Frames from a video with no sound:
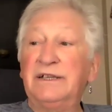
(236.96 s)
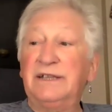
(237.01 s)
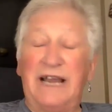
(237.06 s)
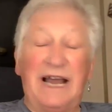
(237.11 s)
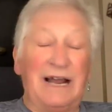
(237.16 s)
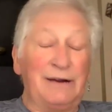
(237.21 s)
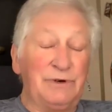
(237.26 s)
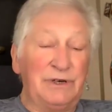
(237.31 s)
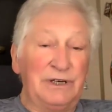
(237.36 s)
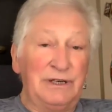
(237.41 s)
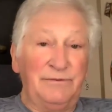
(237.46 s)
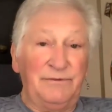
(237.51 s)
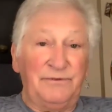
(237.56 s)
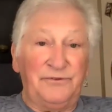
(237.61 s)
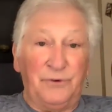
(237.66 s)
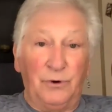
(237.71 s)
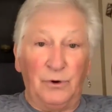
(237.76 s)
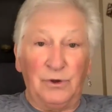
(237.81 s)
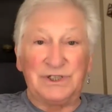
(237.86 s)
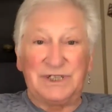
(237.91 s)
the acronym
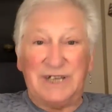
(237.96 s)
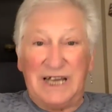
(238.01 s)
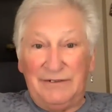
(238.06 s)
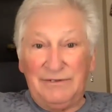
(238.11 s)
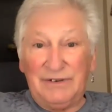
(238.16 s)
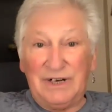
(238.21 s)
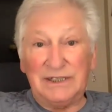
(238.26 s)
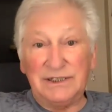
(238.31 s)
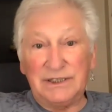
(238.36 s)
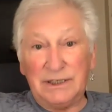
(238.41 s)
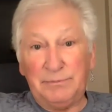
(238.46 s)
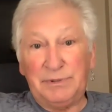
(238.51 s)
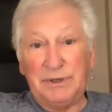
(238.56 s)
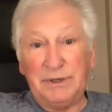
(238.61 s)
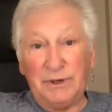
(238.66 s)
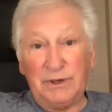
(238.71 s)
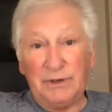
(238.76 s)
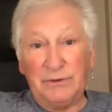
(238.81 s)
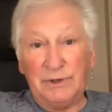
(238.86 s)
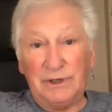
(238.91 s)
false evidence
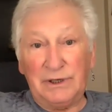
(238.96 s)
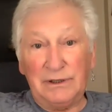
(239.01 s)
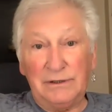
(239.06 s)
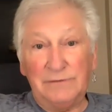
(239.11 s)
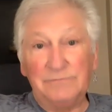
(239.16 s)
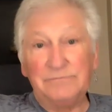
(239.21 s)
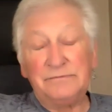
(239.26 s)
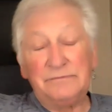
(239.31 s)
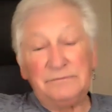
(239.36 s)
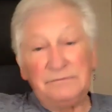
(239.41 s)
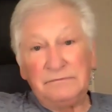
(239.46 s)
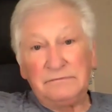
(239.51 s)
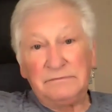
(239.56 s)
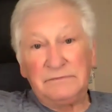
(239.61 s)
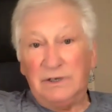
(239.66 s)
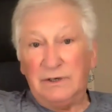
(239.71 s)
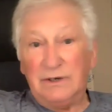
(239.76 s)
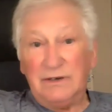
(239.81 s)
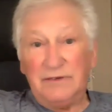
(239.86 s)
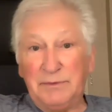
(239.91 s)
appearing real,
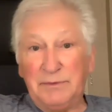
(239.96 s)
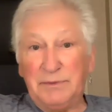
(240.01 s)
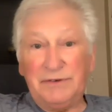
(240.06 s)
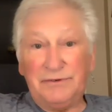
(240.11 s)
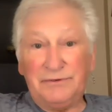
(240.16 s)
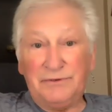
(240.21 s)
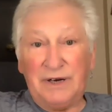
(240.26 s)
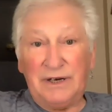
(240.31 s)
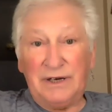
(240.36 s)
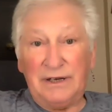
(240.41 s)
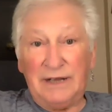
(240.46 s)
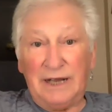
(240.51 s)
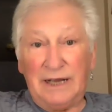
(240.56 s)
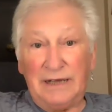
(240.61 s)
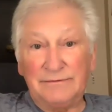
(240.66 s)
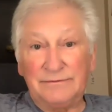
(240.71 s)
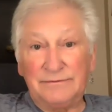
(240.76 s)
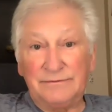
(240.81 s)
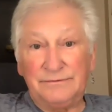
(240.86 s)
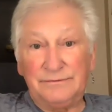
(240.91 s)
you to be afraid of
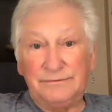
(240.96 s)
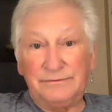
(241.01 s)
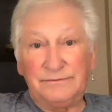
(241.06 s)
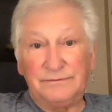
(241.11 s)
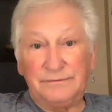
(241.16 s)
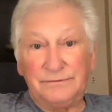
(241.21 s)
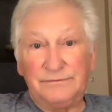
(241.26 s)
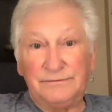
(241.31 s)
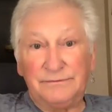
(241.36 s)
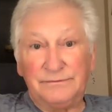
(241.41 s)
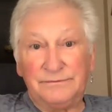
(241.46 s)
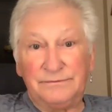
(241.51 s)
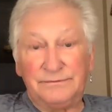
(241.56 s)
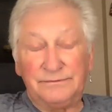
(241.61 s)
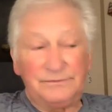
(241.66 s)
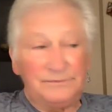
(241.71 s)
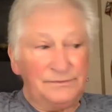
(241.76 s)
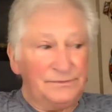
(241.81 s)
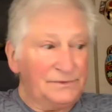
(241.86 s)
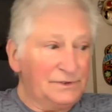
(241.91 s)
that.
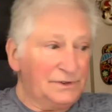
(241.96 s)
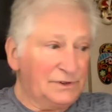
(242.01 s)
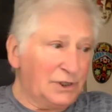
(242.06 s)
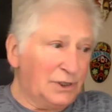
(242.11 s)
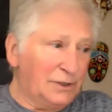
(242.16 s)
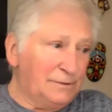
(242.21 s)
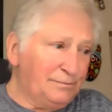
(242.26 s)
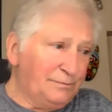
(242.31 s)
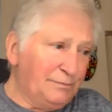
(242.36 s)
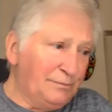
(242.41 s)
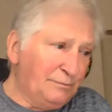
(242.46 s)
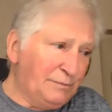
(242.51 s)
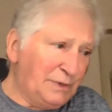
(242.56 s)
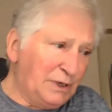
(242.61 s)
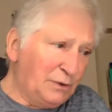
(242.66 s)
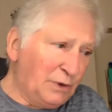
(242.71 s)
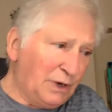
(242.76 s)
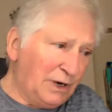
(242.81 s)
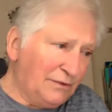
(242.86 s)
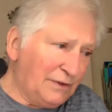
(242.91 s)
So
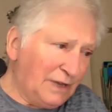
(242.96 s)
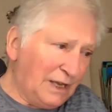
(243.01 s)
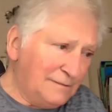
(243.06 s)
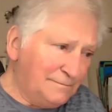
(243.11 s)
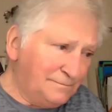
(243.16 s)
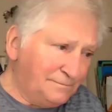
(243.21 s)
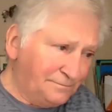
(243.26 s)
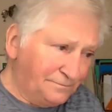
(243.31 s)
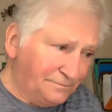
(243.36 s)
be aware of that.